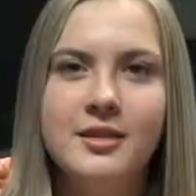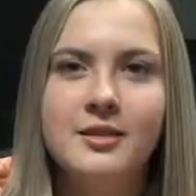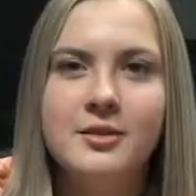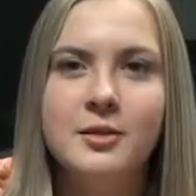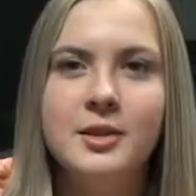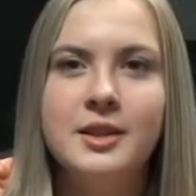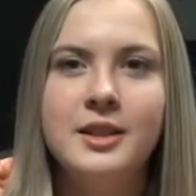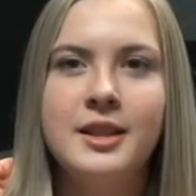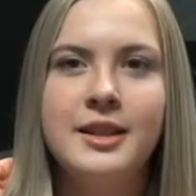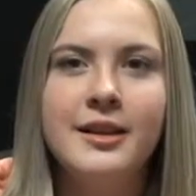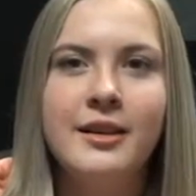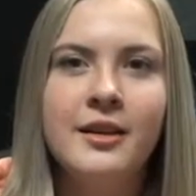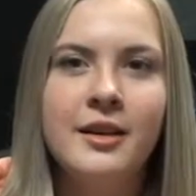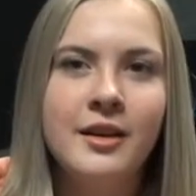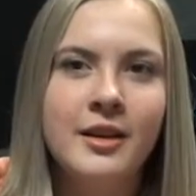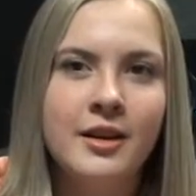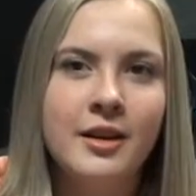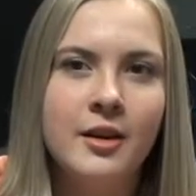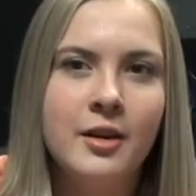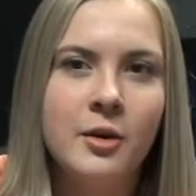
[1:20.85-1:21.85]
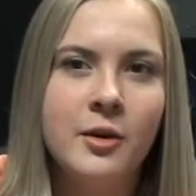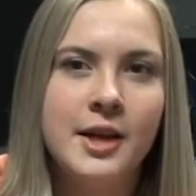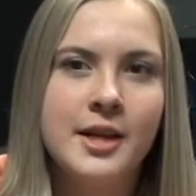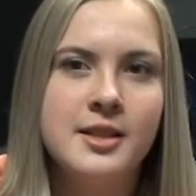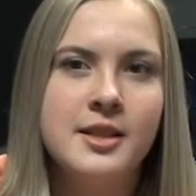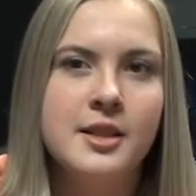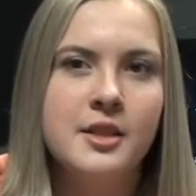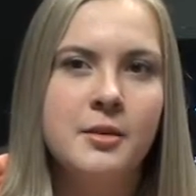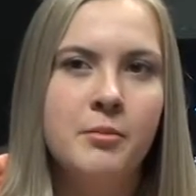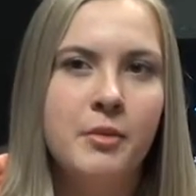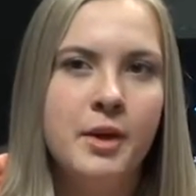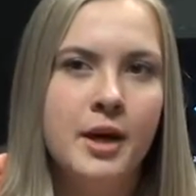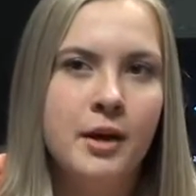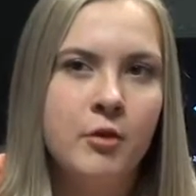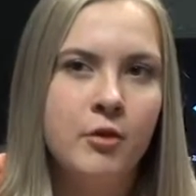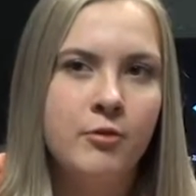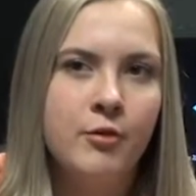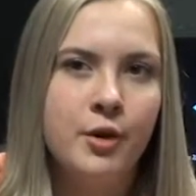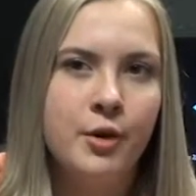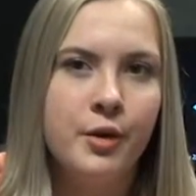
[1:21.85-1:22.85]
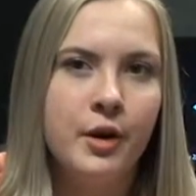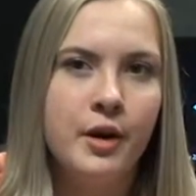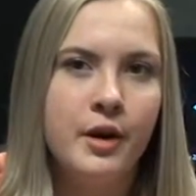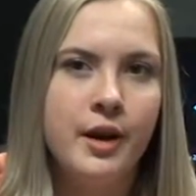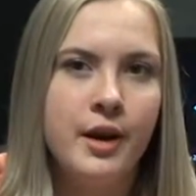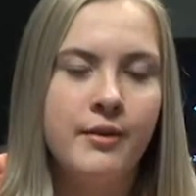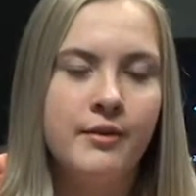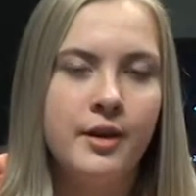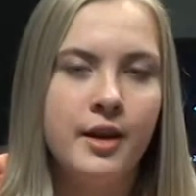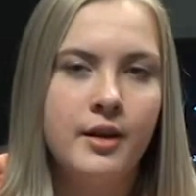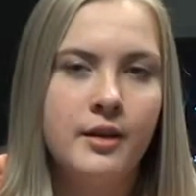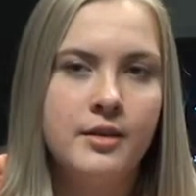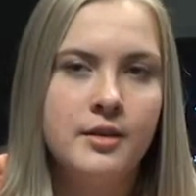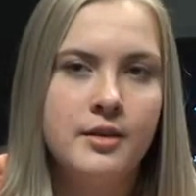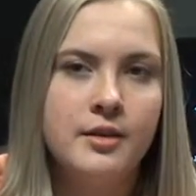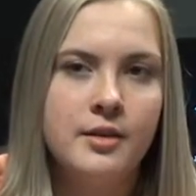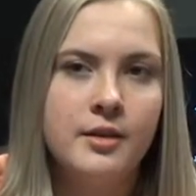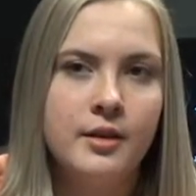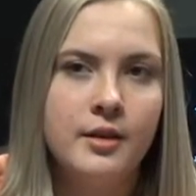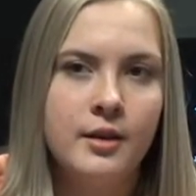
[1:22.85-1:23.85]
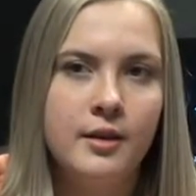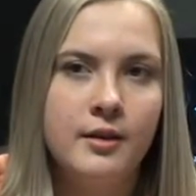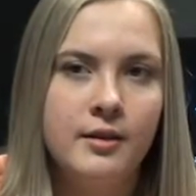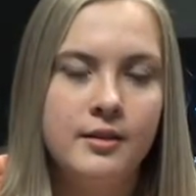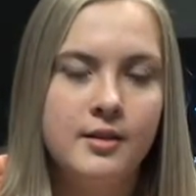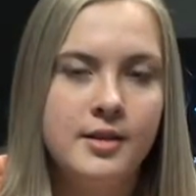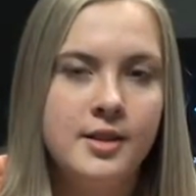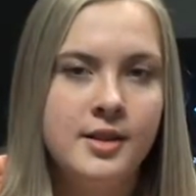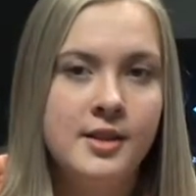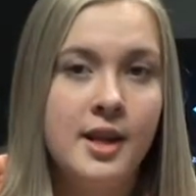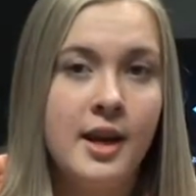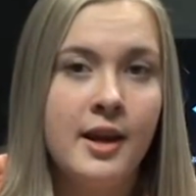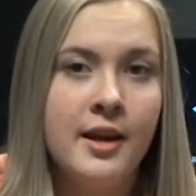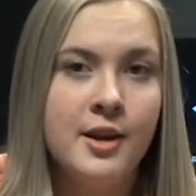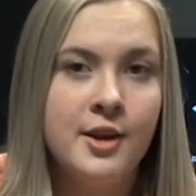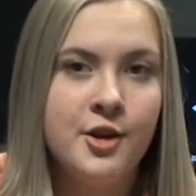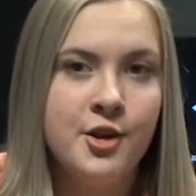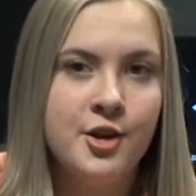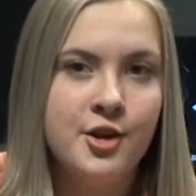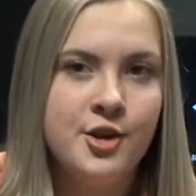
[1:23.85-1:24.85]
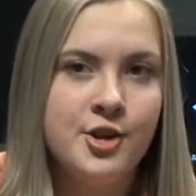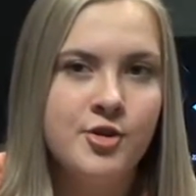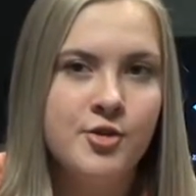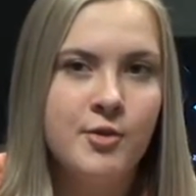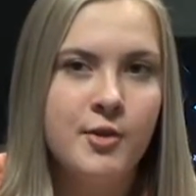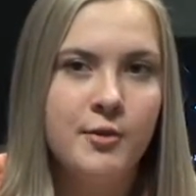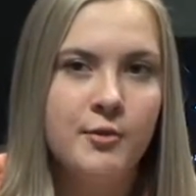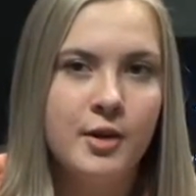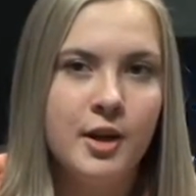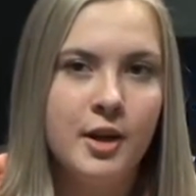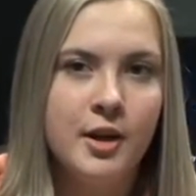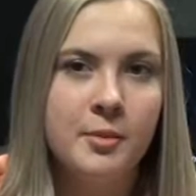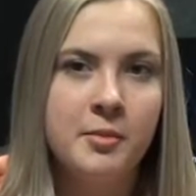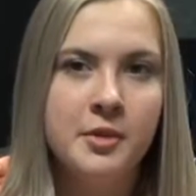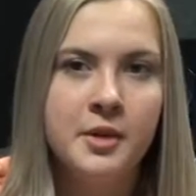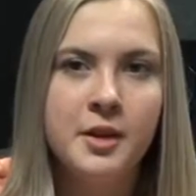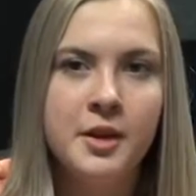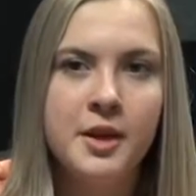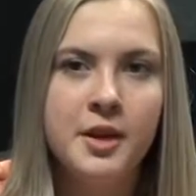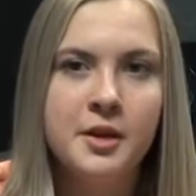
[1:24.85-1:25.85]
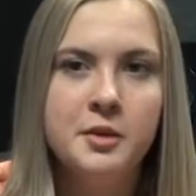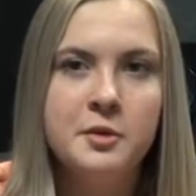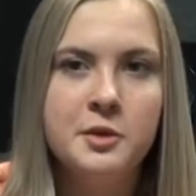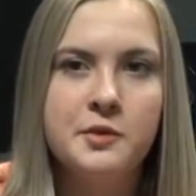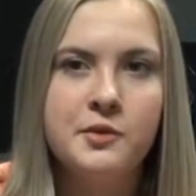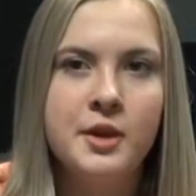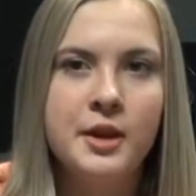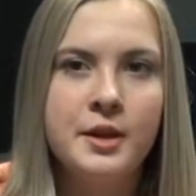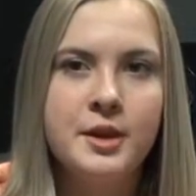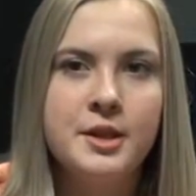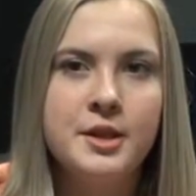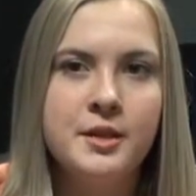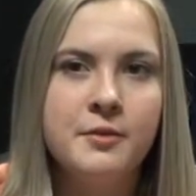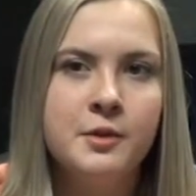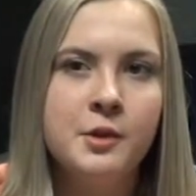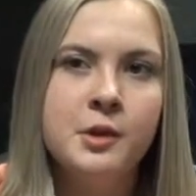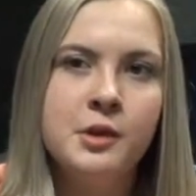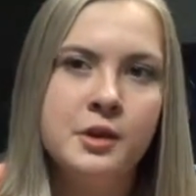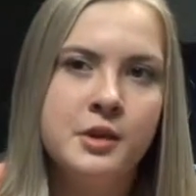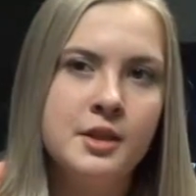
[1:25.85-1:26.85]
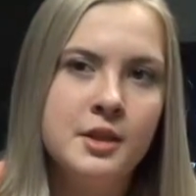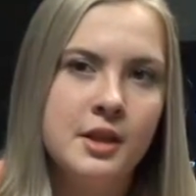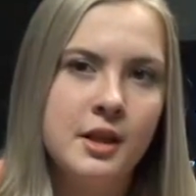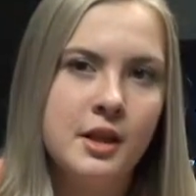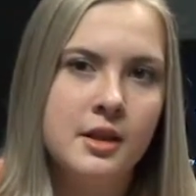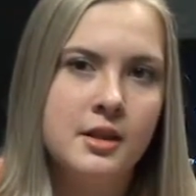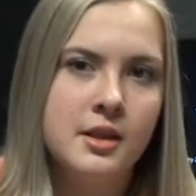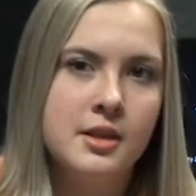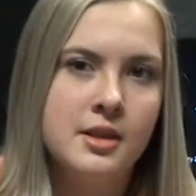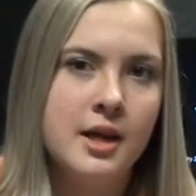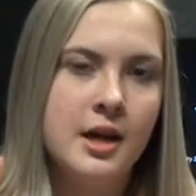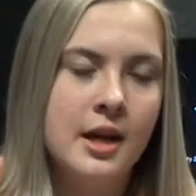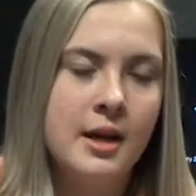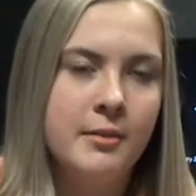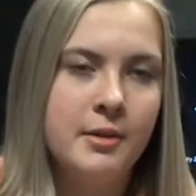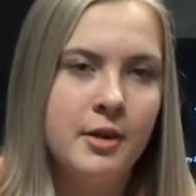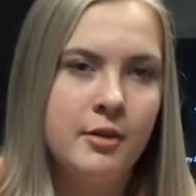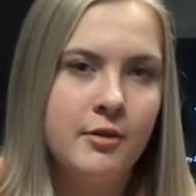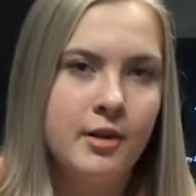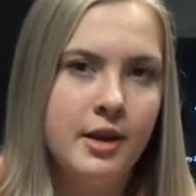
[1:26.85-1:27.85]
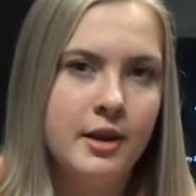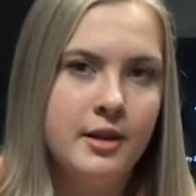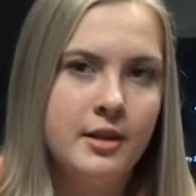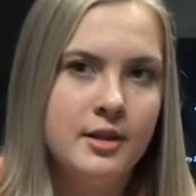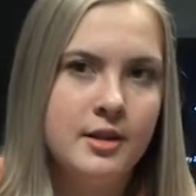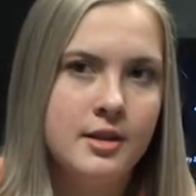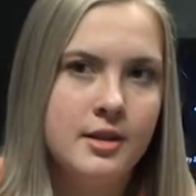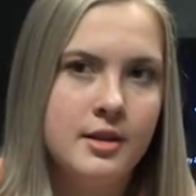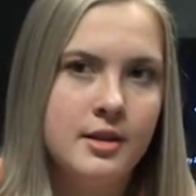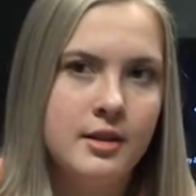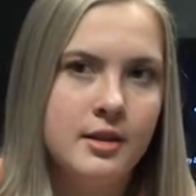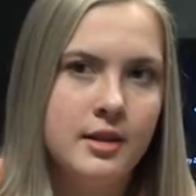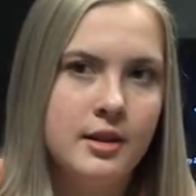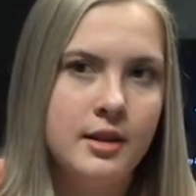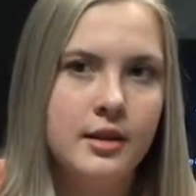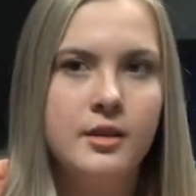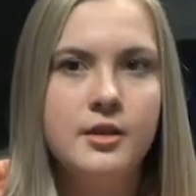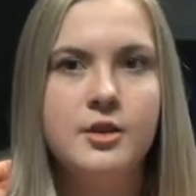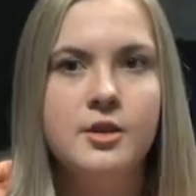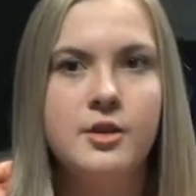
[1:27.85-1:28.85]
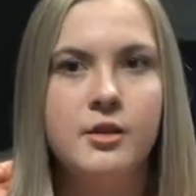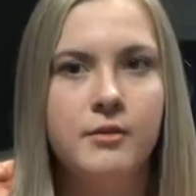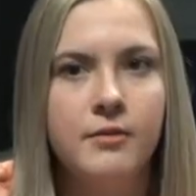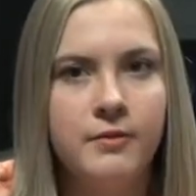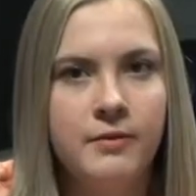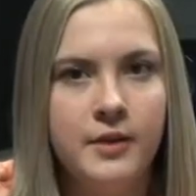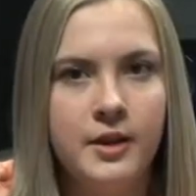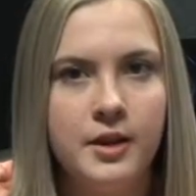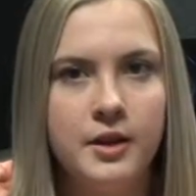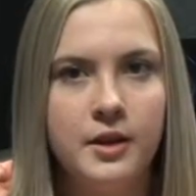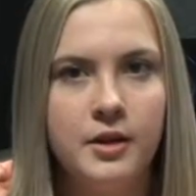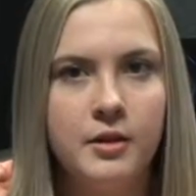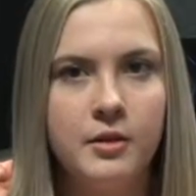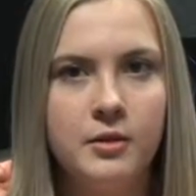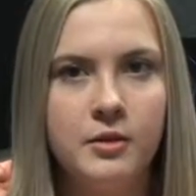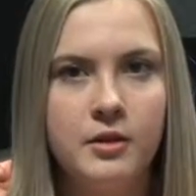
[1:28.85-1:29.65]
with the audio, as in the microphone, and having to say a nursery rhyme. It was very difficult to get the timing right to the video.